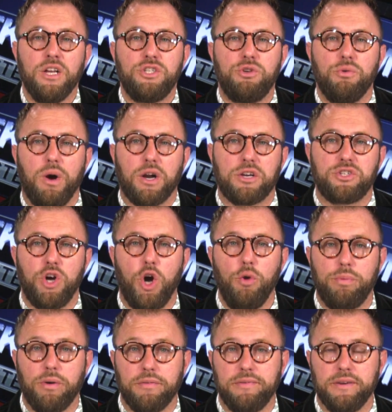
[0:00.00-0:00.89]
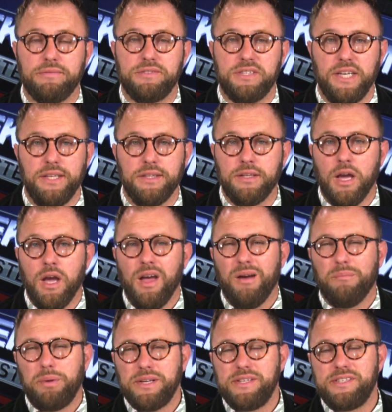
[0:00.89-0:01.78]
to October 15th
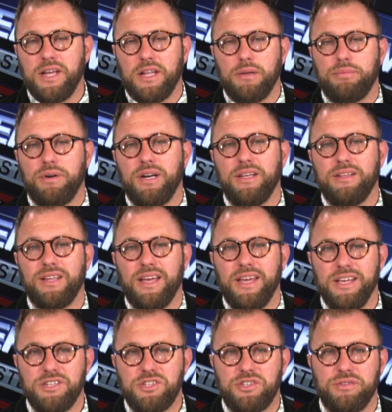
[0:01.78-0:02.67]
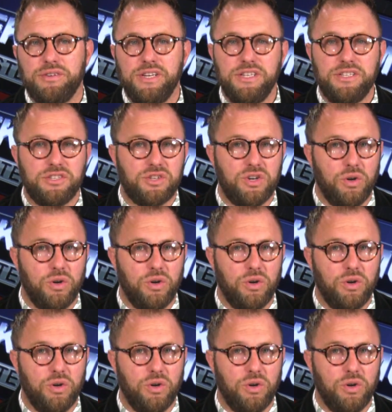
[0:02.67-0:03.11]
by celebrating the histories,